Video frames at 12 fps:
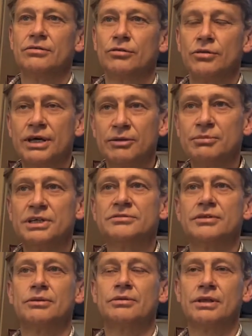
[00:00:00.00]
So that
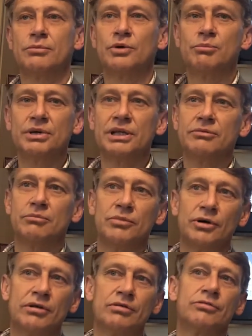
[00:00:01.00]
means that we build
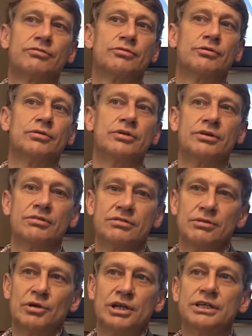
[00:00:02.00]
models for
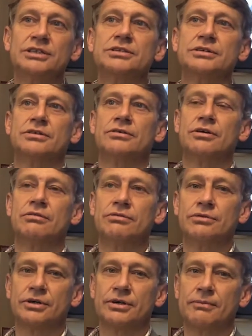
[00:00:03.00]
simulation of
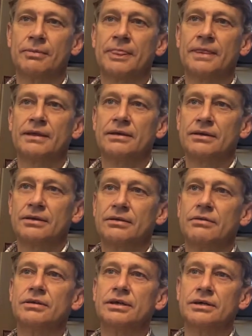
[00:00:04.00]

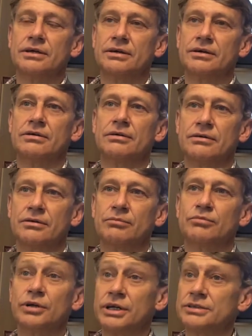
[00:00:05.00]
the
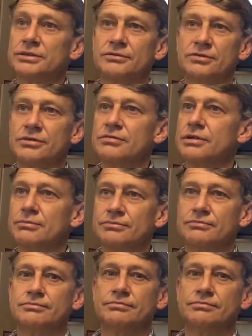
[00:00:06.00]
production system.